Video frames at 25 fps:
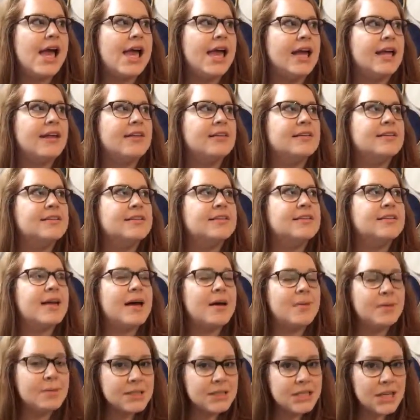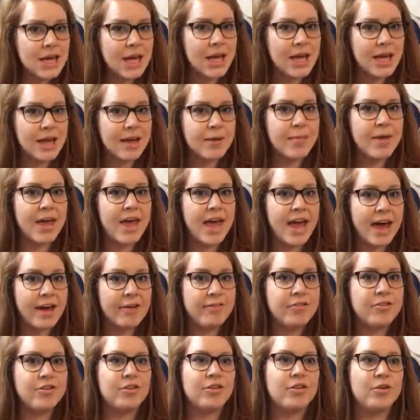And sometime
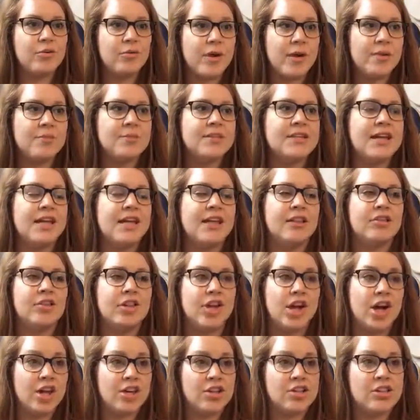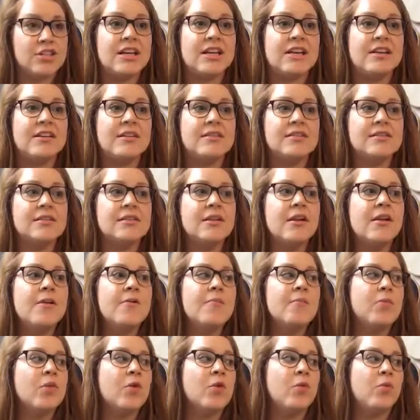after the website launches,
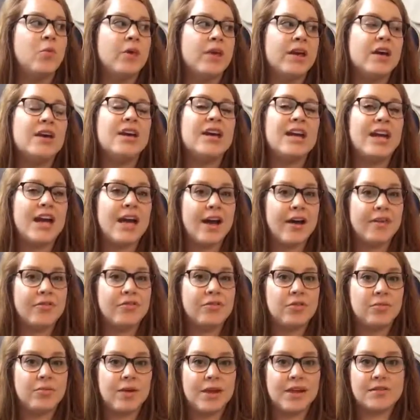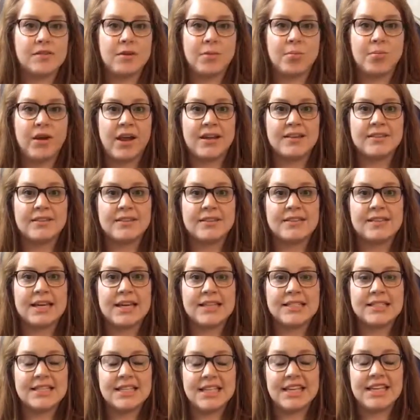we are going to have to raise our prices
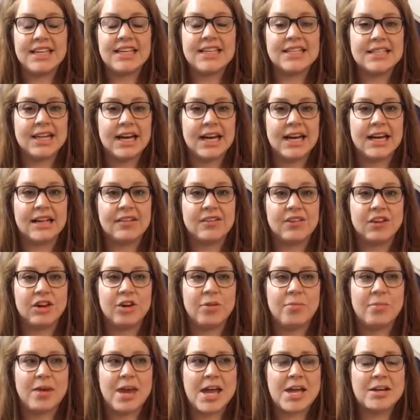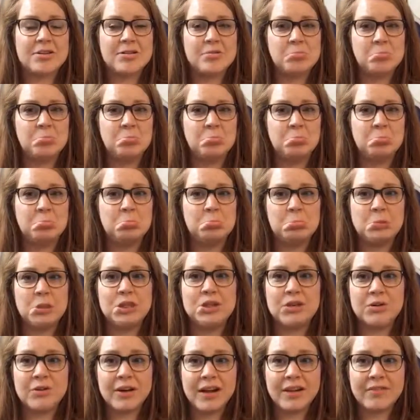a teeny tiny little bit.
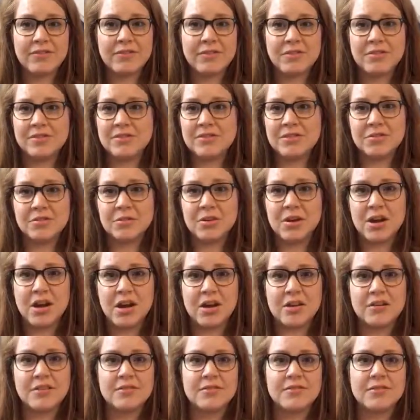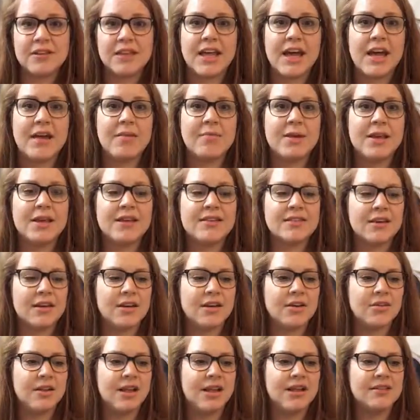You don't have to do hearts for that because
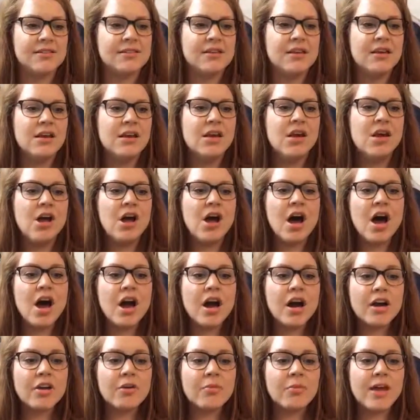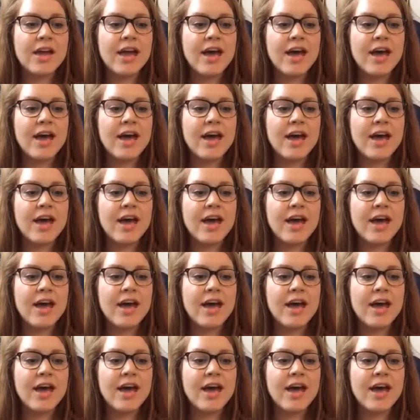I know that's hard.